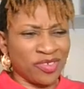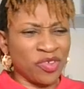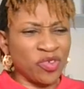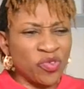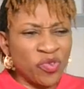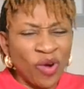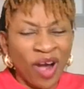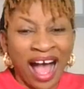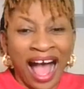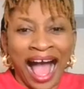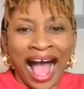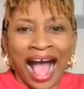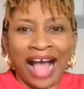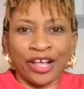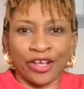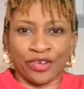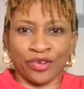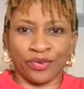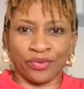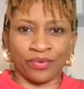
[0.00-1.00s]
You
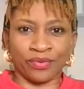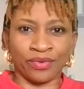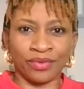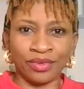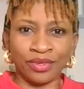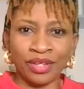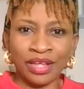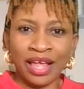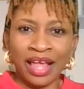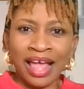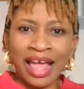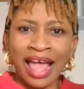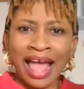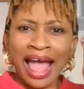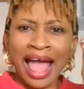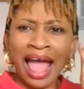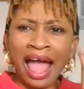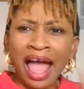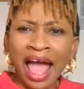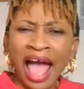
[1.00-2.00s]
argue.
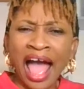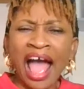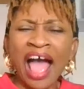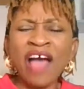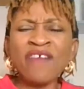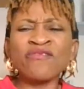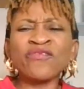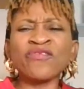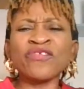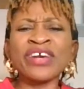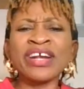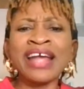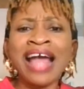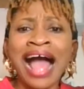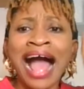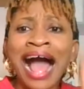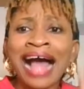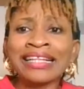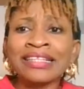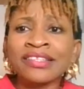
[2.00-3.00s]

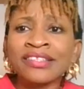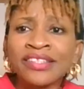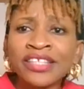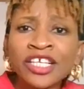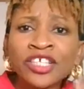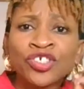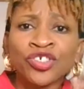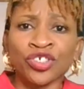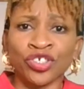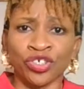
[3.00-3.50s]
Every